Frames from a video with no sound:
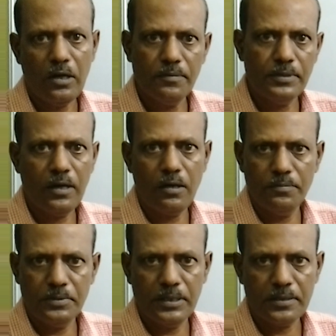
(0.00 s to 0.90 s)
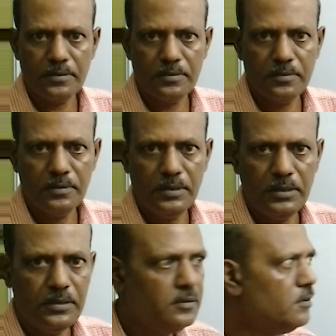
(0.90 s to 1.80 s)
of the object
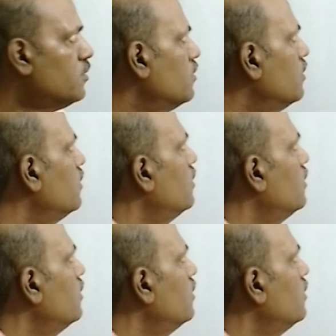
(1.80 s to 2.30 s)
is